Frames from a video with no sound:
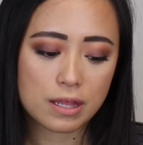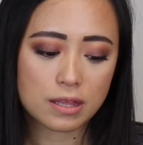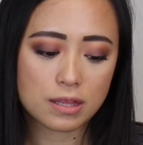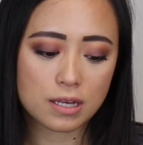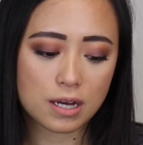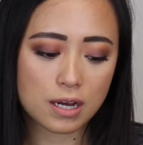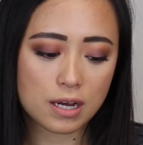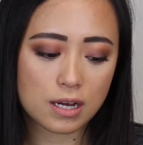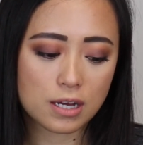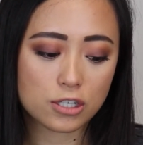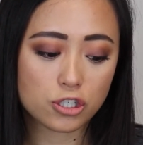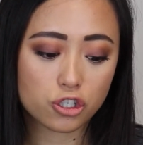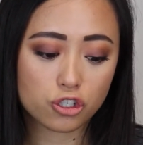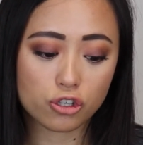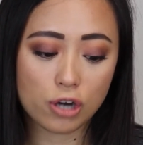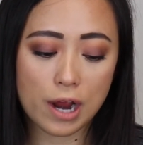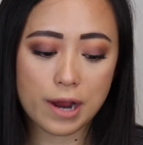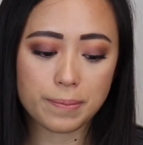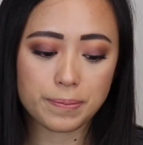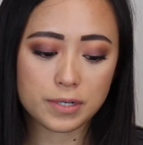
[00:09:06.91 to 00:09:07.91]
The
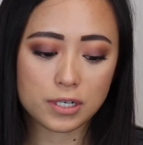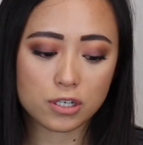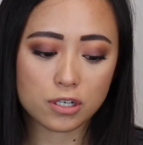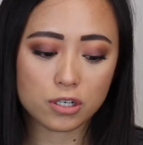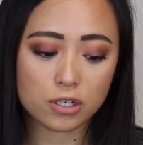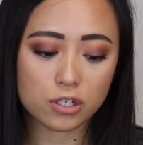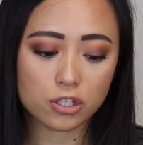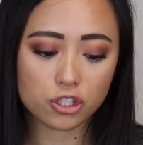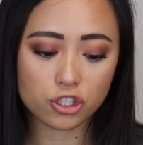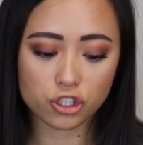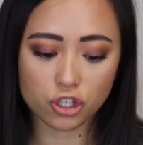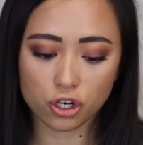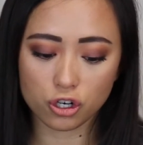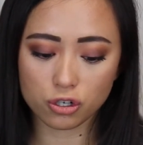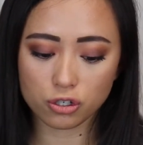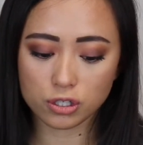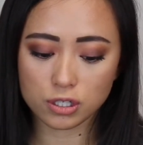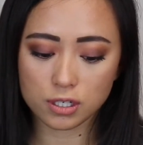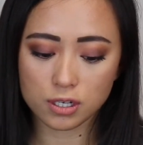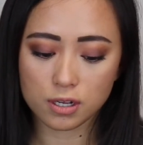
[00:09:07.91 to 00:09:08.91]
striped
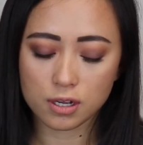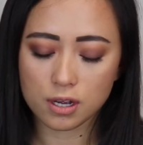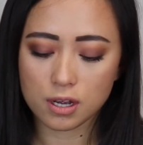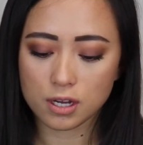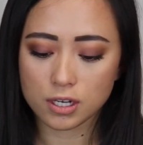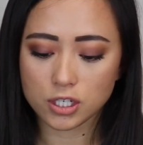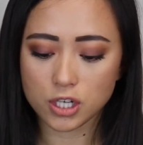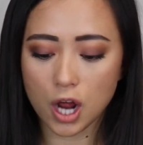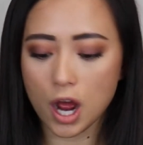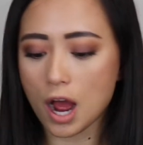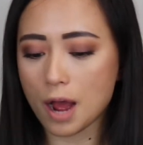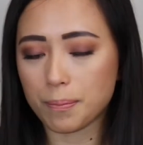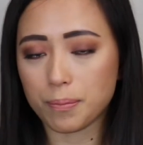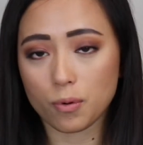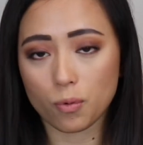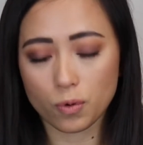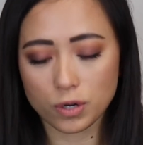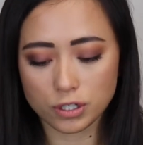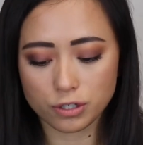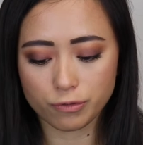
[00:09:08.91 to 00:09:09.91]
shirt
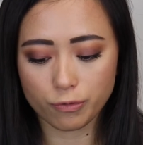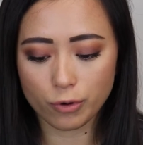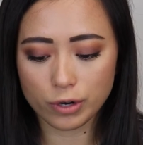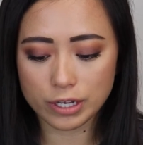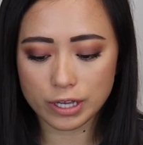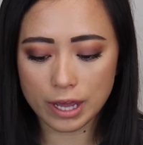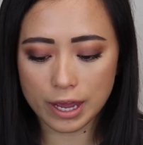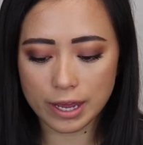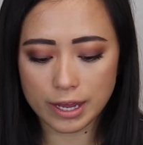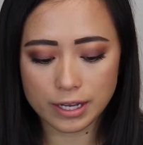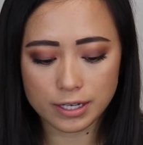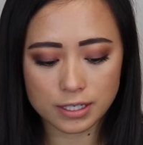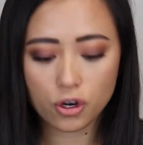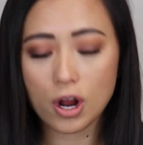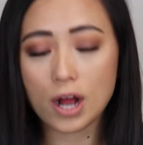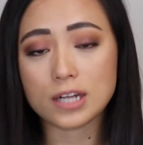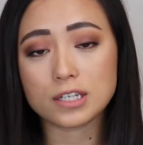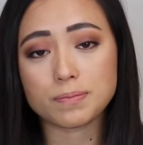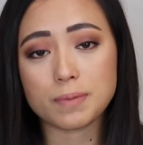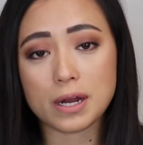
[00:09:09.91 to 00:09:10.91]
top was $48.
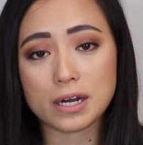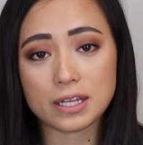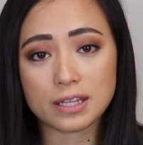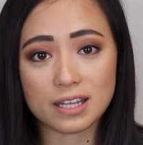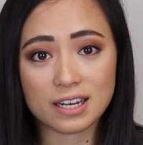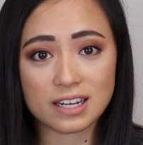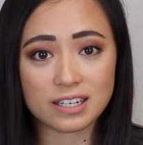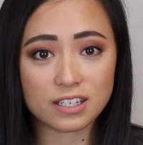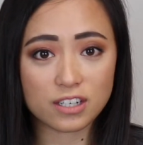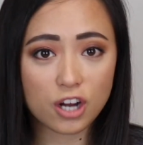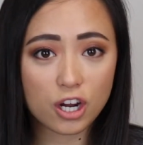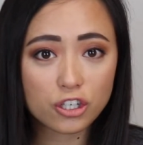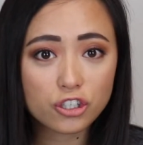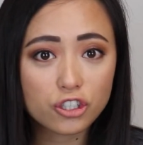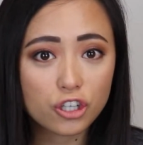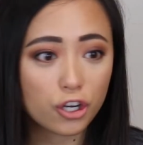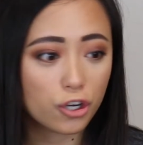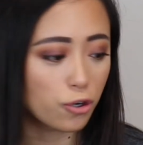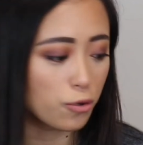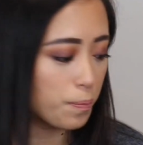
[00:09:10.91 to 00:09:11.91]
Crossbody that I did not
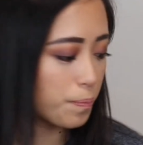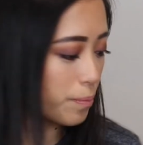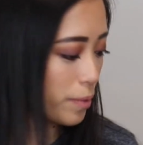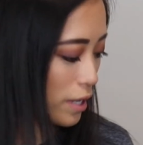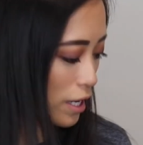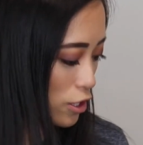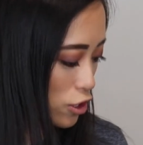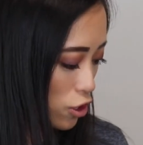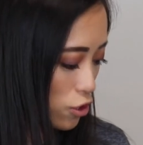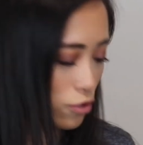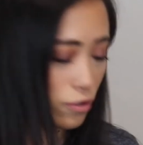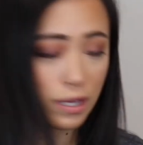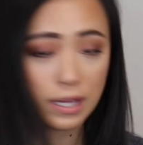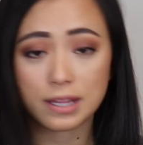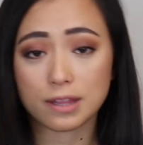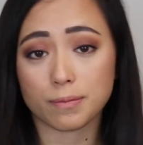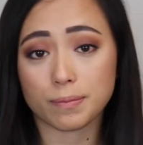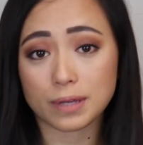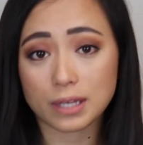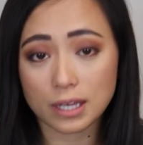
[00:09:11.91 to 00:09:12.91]
show, but I showed you
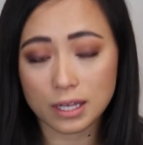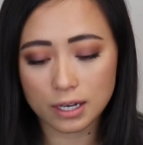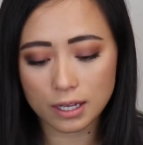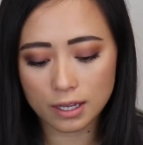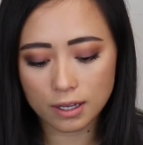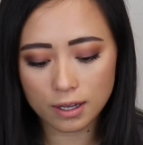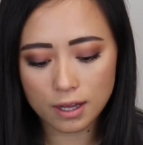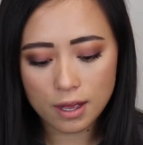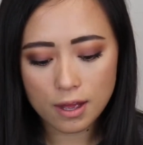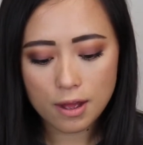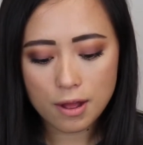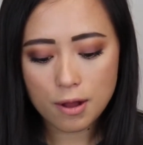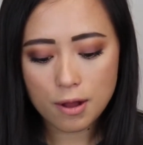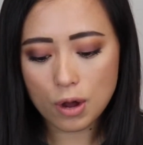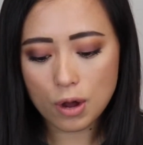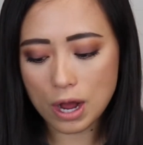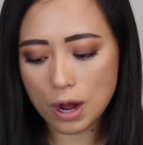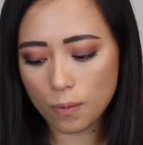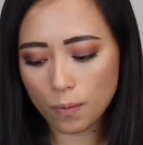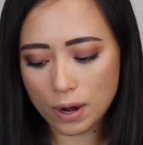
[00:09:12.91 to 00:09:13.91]
in the beginning,
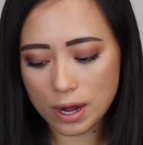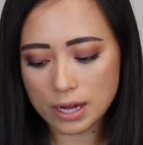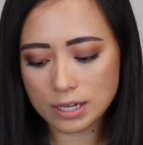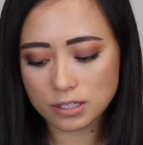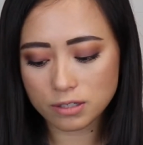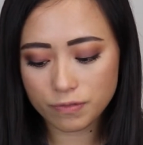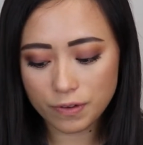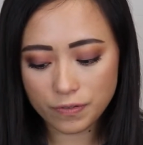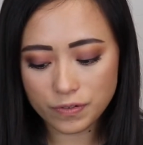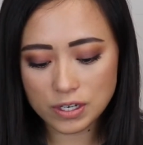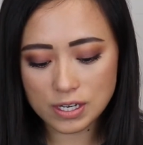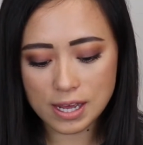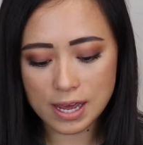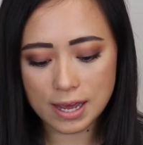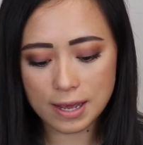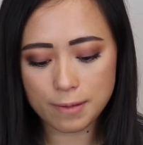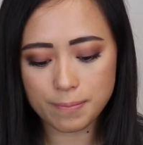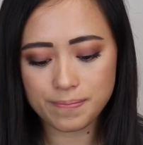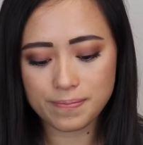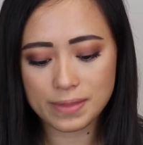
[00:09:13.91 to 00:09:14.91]
was
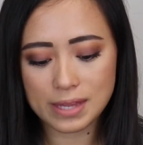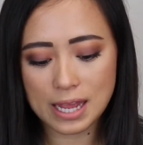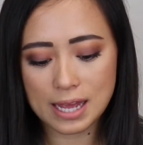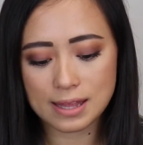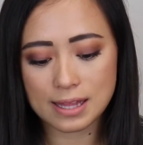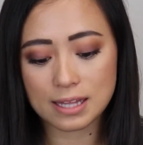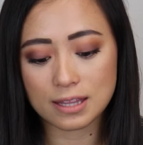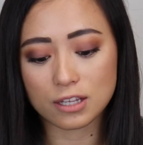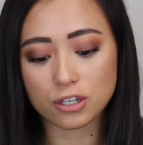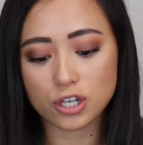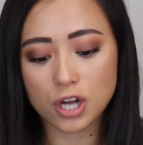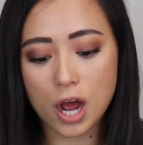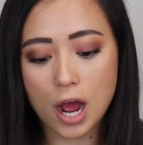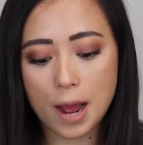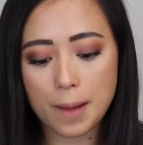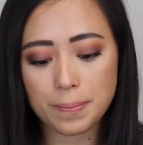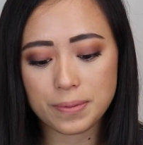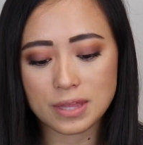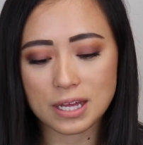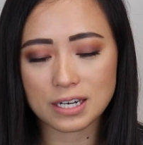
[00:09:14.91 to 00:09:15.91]
$58. And then the
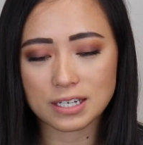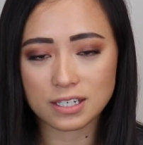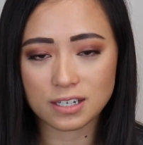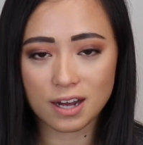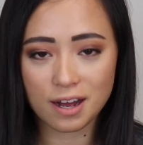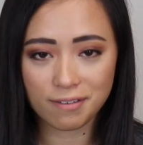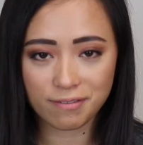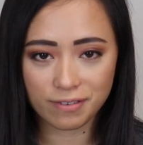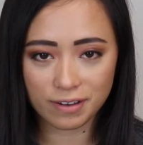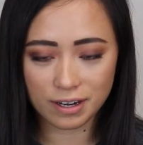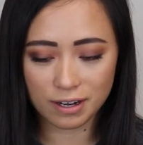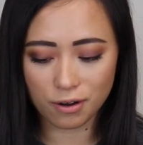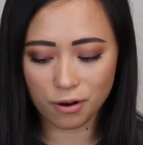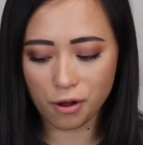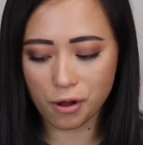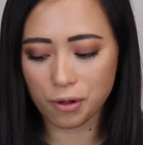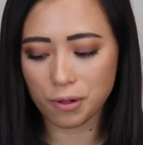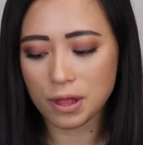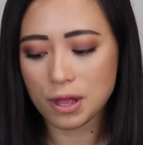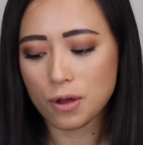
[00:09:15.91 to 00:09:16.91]
top that did not fit at
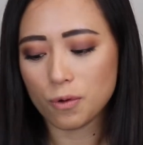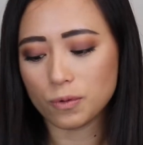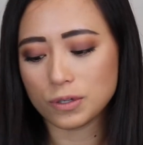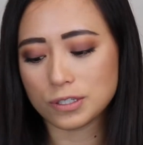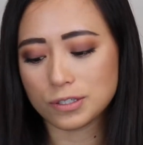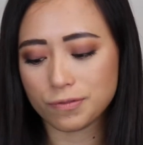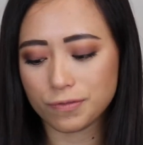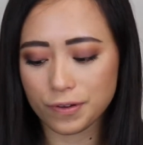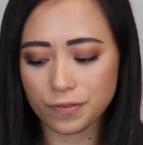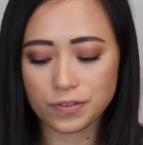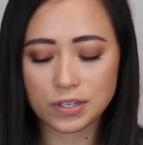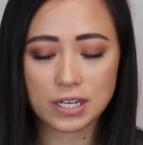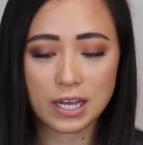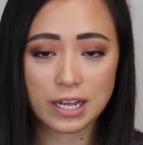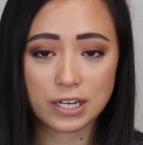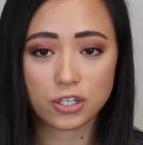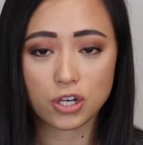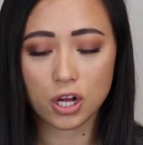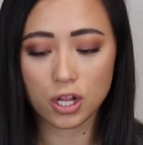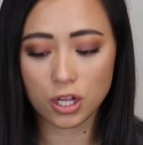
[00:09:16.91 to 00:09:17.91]
all was
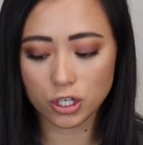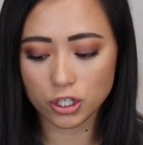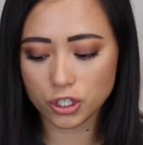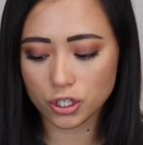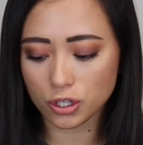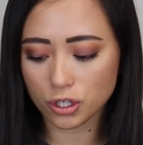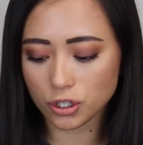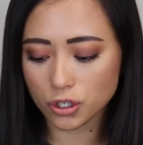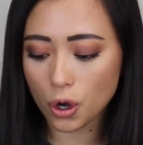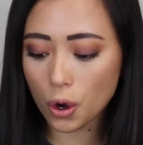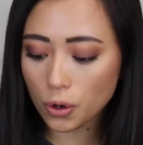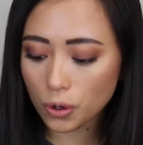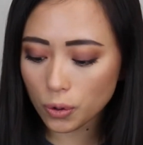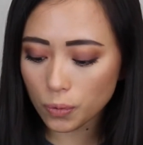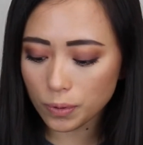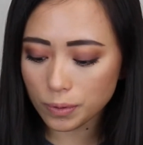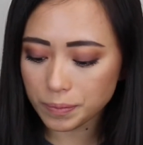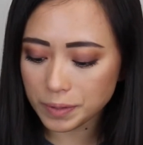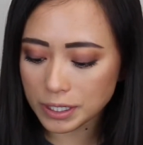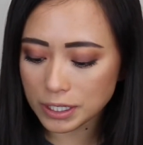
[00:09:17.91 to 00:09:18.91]
$58. So the
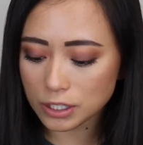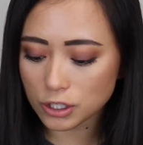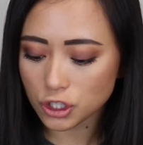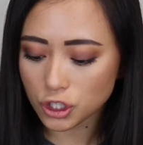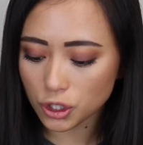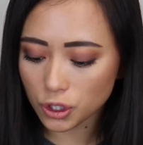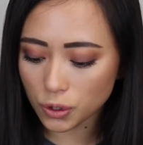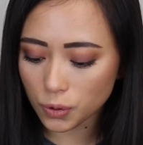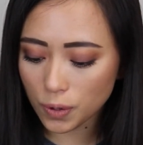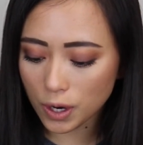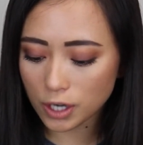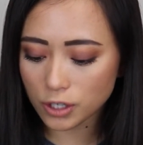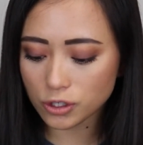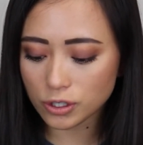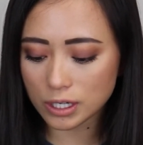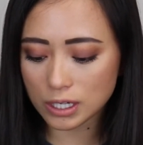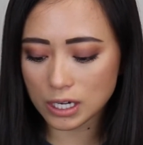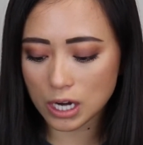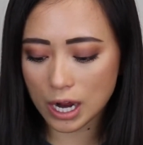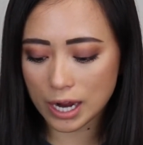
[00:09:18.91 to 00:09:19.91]
total would be
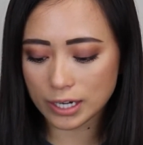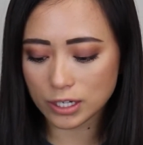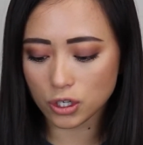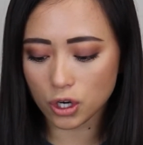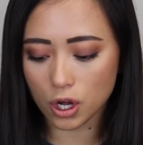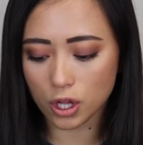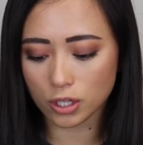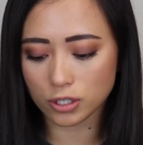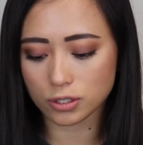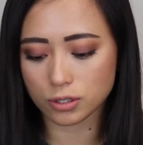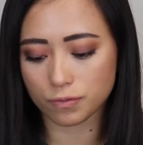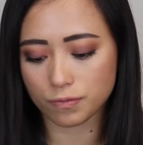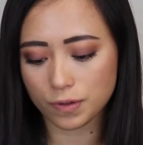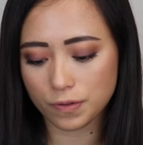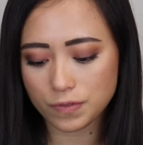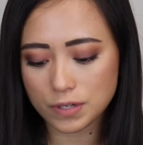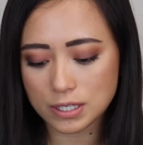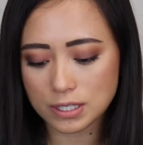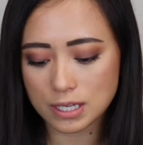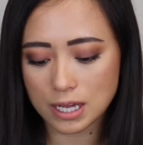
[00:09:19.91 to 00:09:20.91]

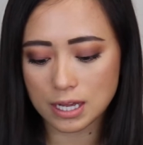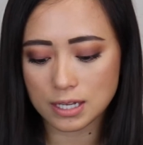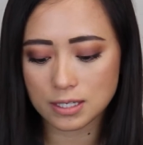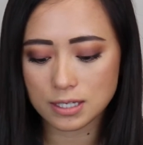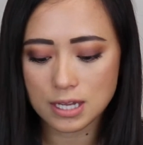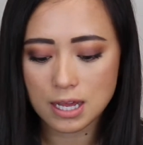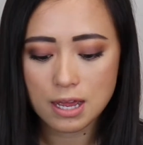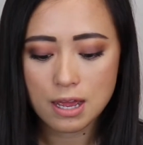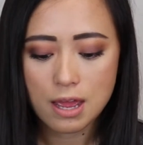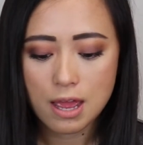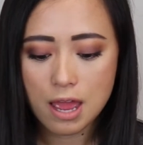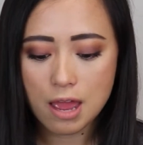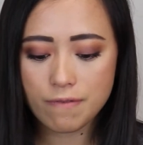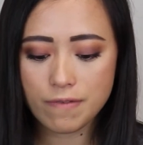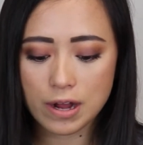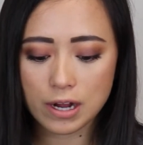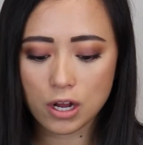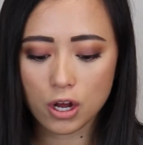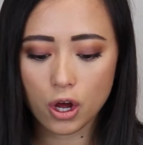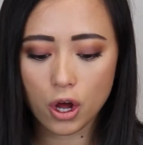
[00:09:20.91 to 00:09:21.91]
$209.50. If
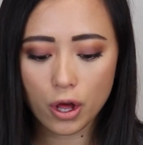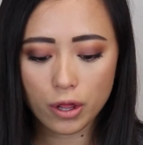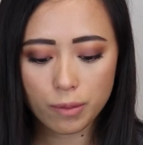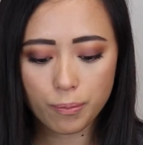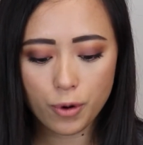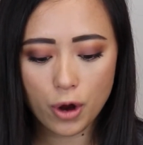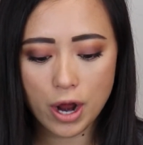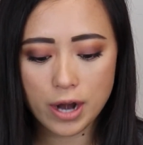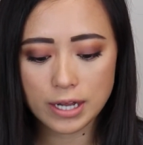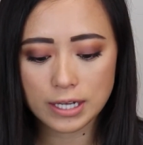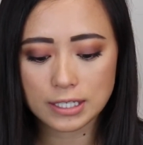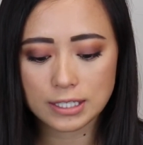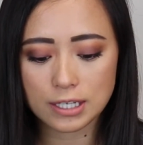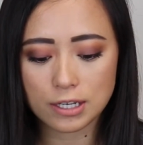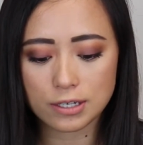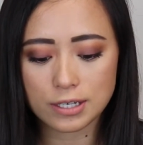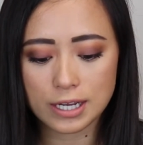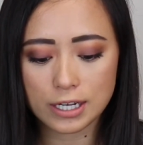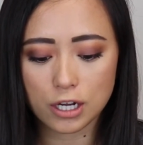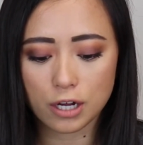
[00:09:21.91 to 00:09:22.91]
I got all the products,
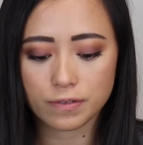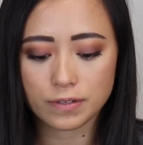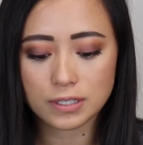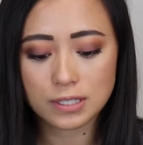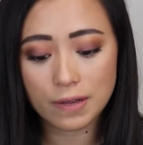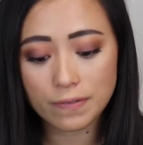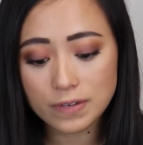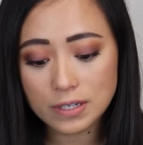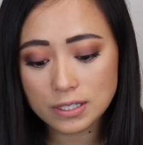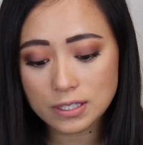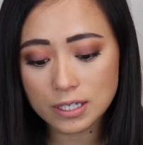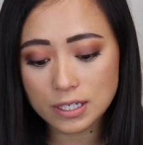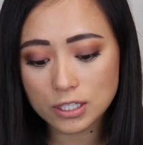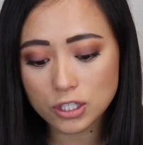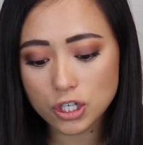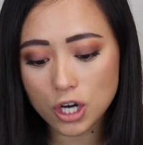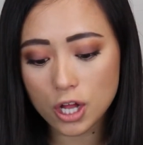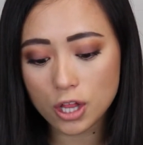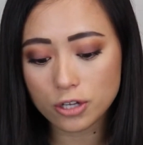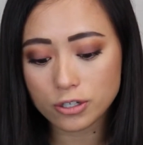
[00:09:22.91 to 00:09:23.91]
it'd take off
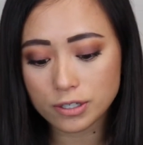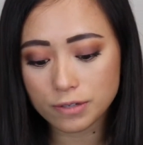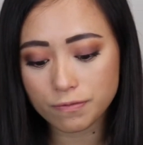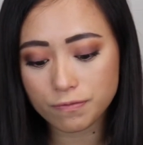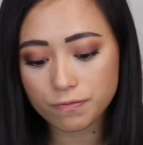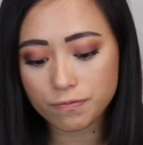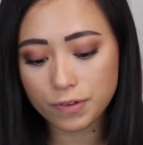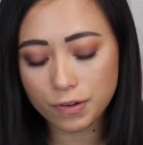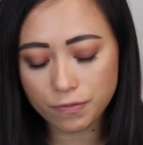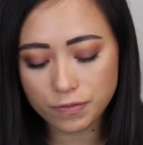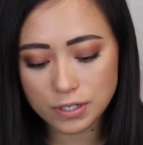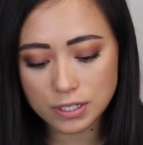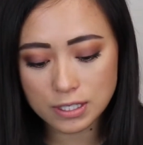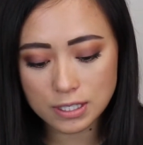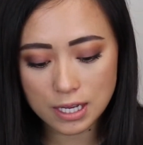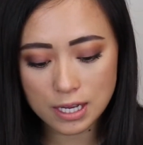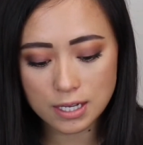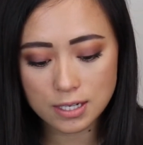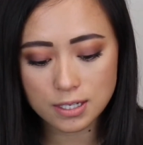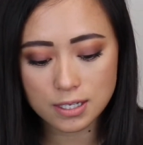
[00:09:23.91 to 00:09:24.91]

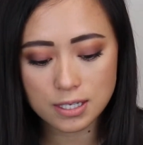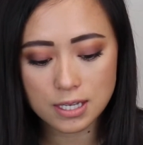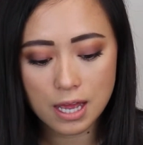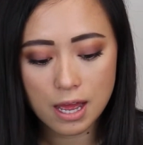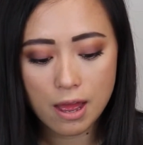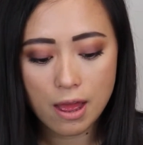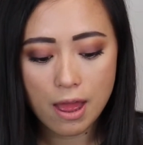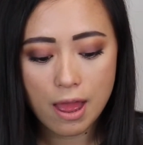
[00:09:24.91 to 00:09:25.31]
$76.50.